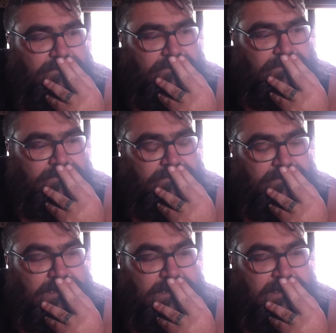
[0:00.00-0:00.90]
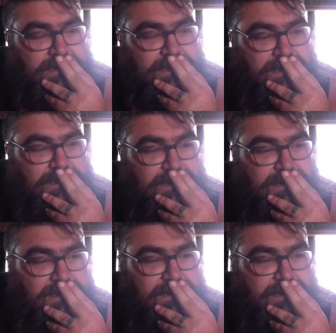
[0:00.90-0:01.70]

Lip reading: (no one is talking)